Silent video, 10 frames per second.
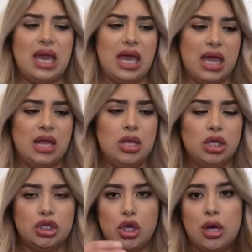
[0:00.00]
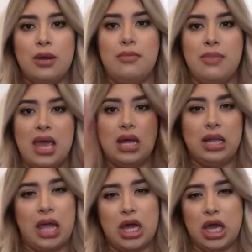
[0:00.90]
in so you can make
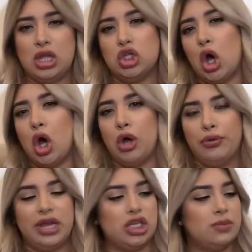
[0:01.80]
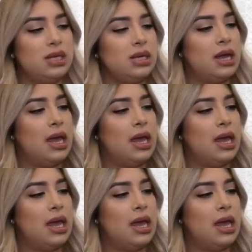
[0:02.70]
like a tall arrangement.